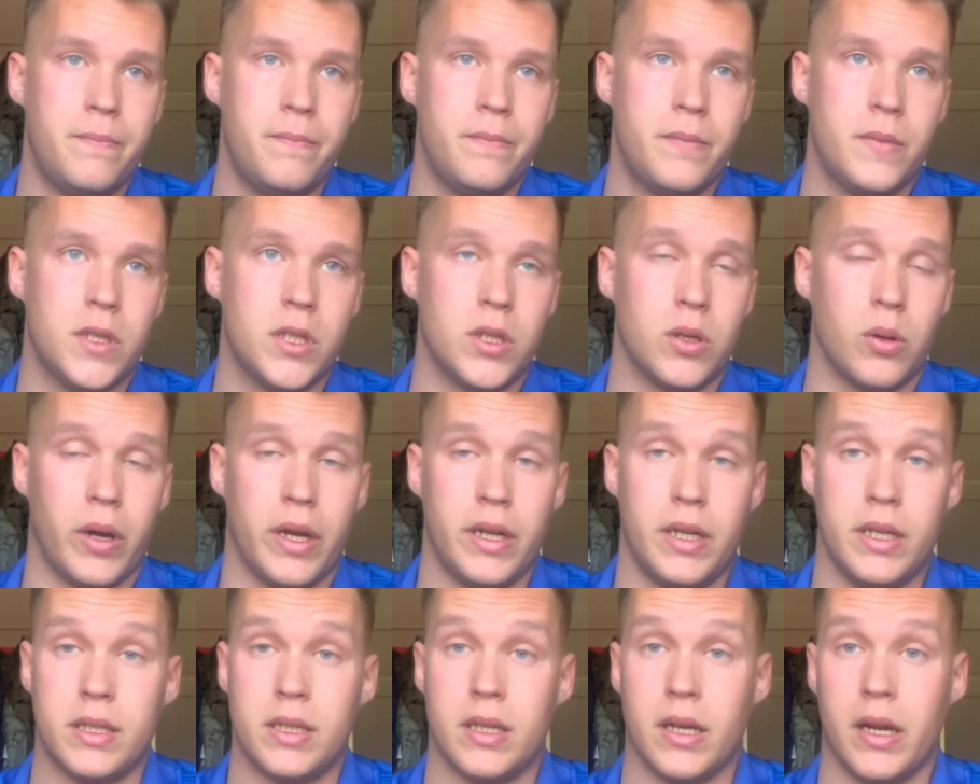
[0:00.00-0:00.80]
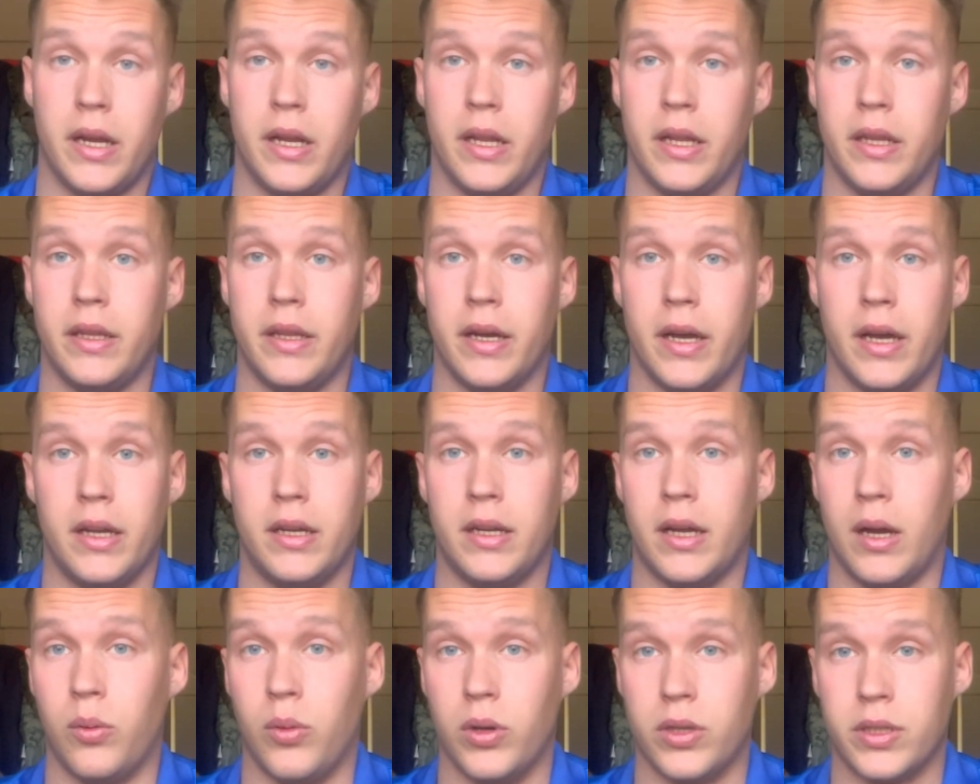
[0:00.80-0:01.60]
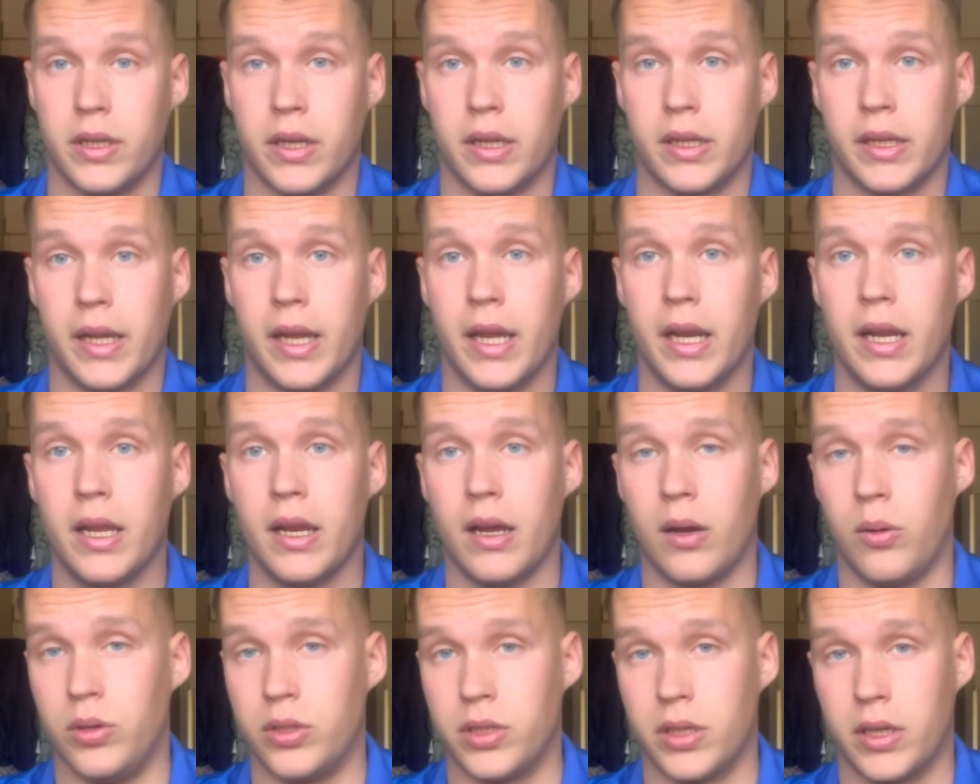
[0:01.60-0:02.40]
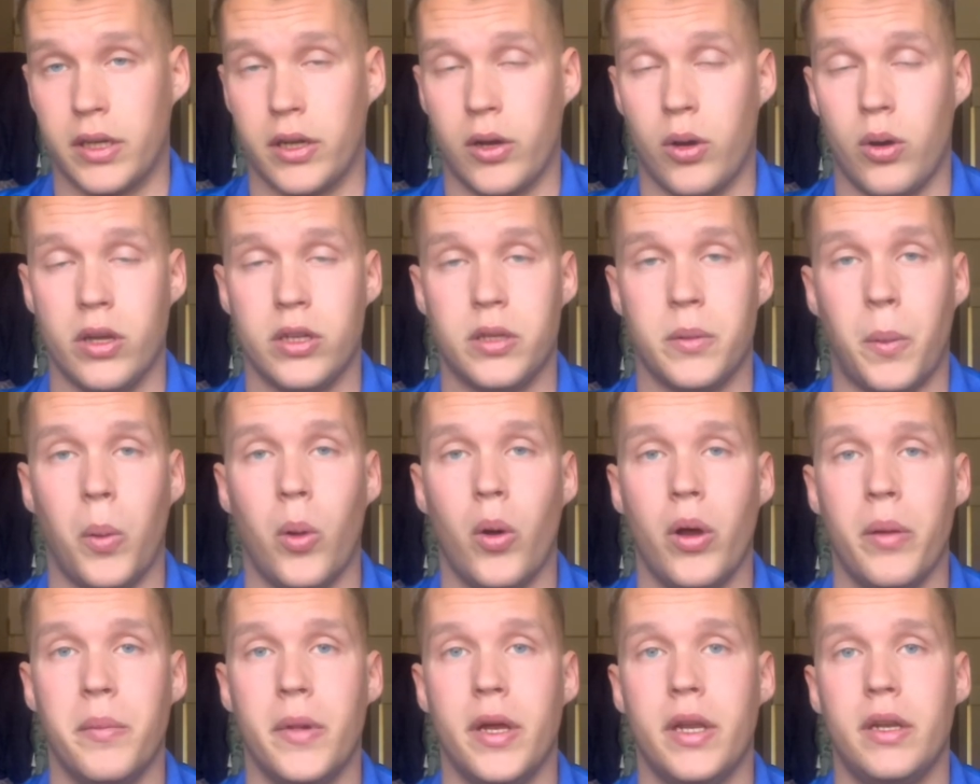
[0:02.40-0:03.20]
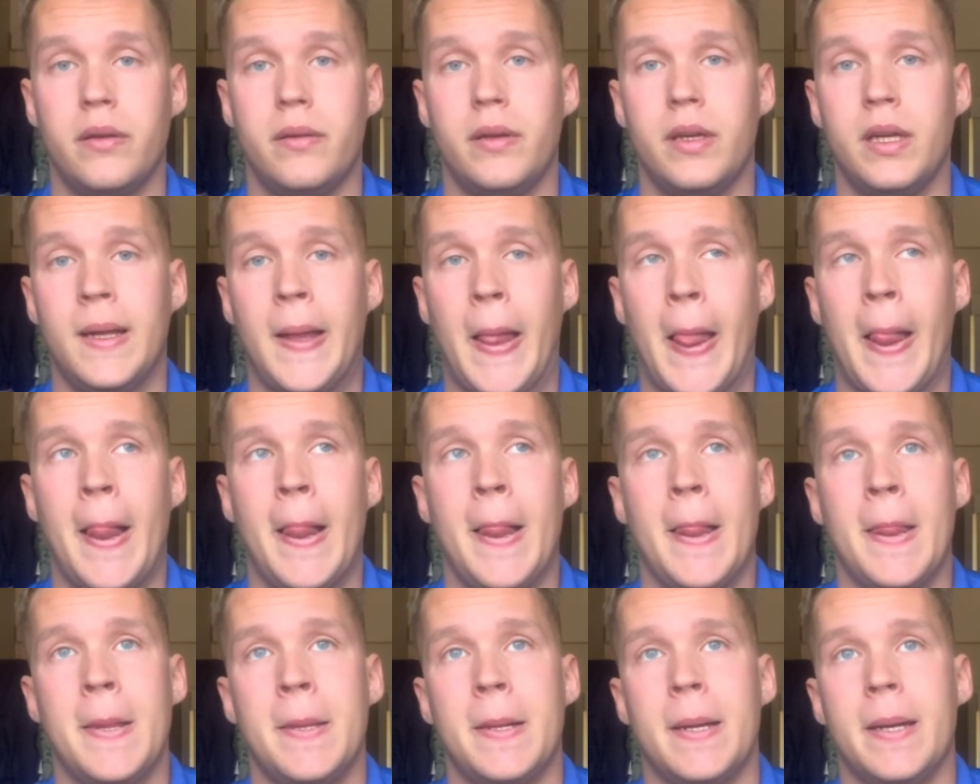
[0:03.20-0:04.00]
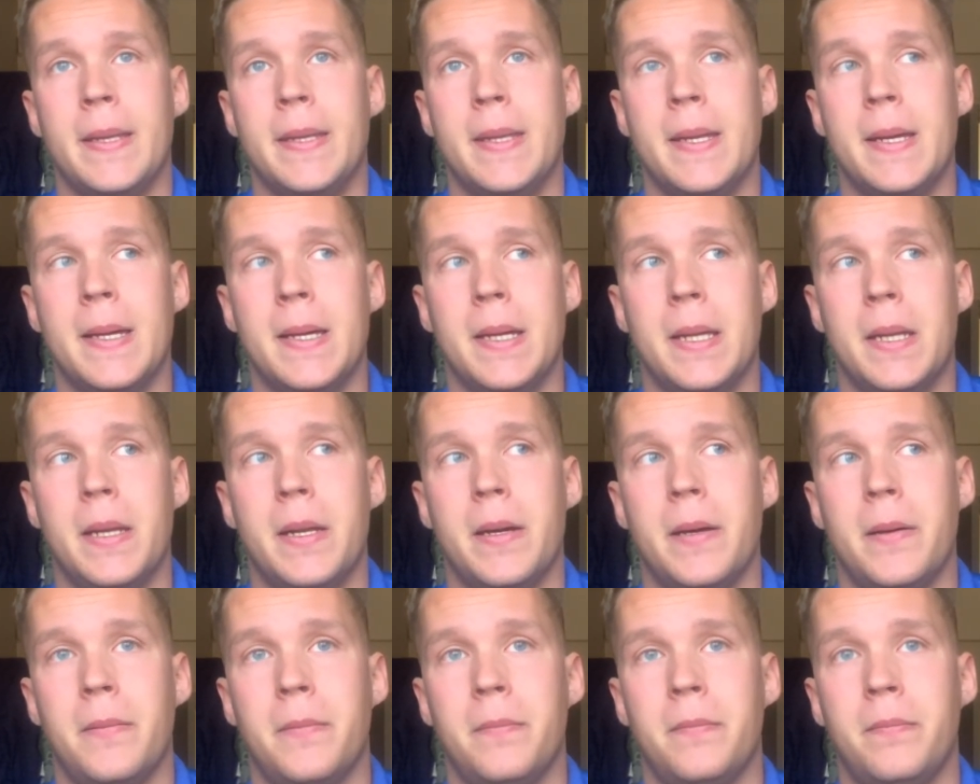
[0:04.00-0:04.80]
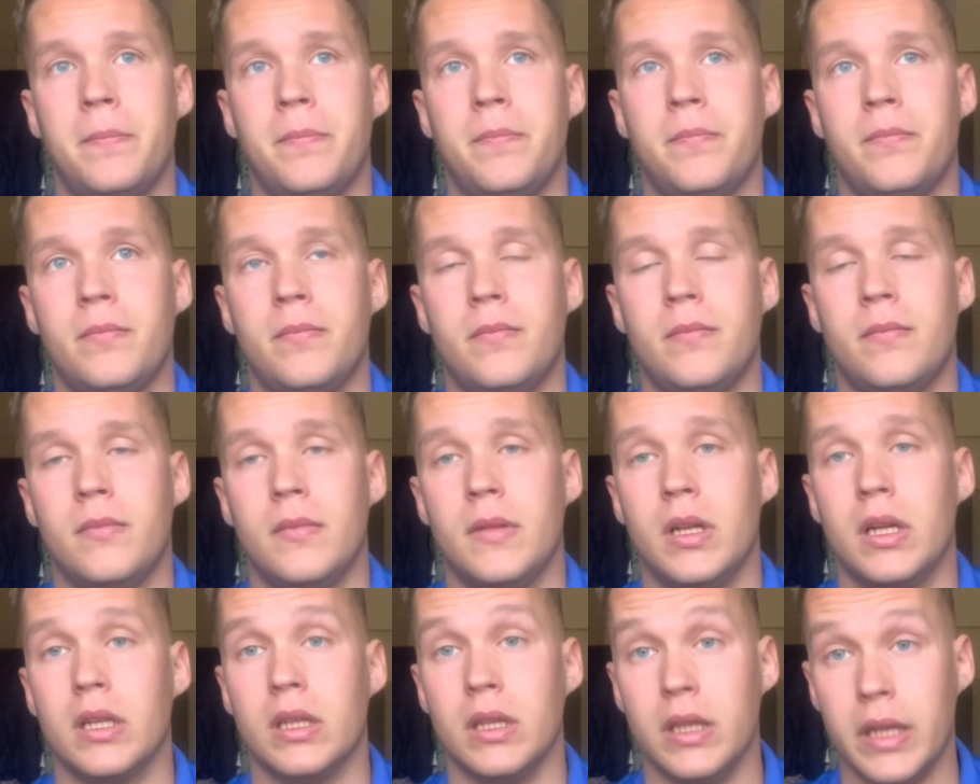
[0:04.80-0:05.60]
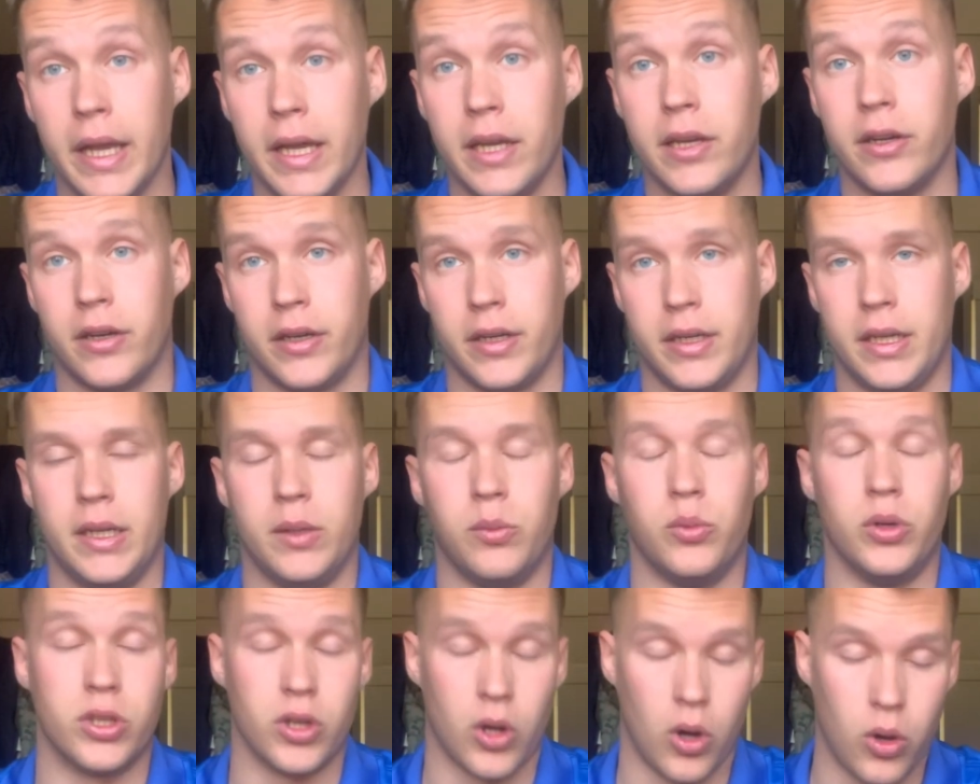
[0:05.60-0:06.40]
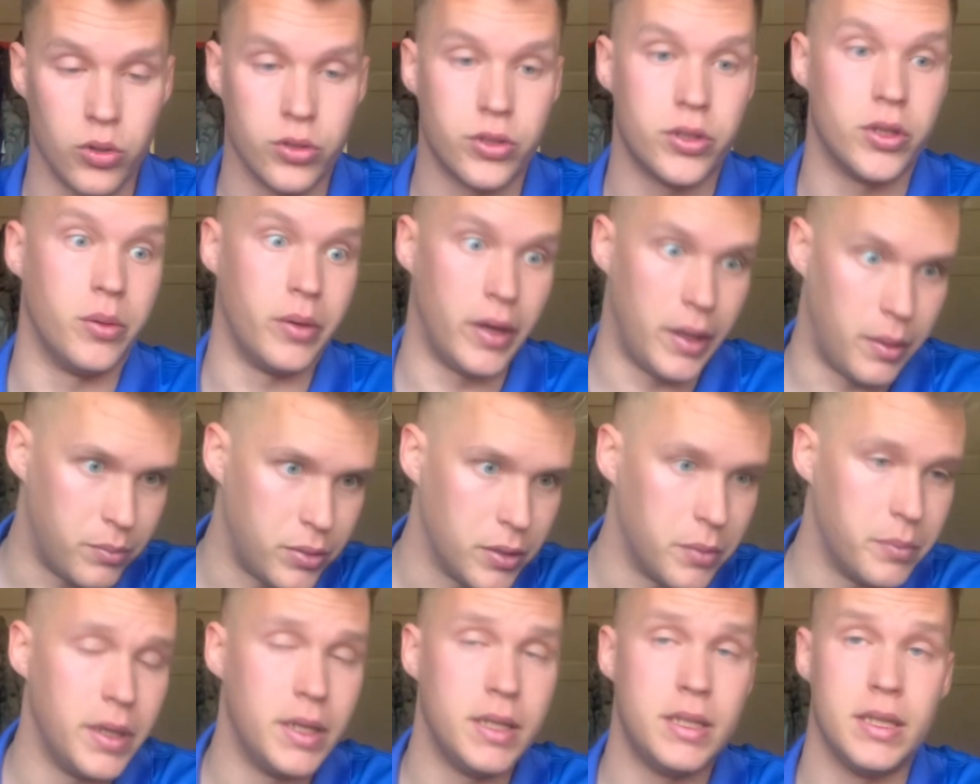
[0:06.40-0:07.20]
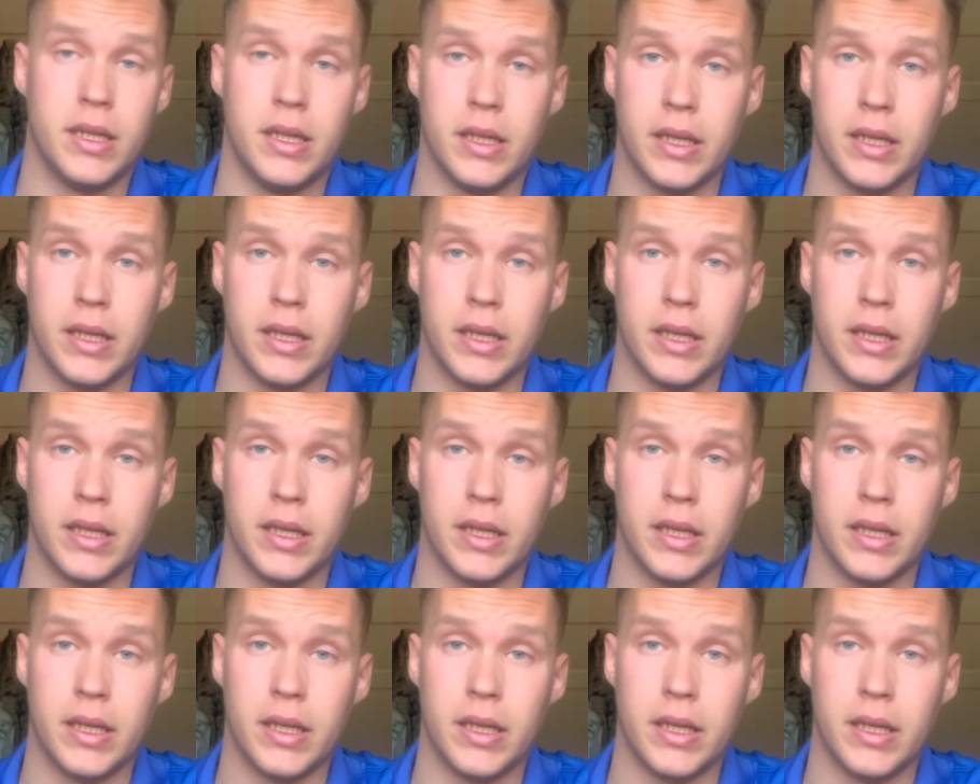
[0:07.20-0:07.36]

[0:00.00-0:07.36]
so I decided that I wasn't gonna get it, I wasn't gonna go on deployment. And then later it was also implemented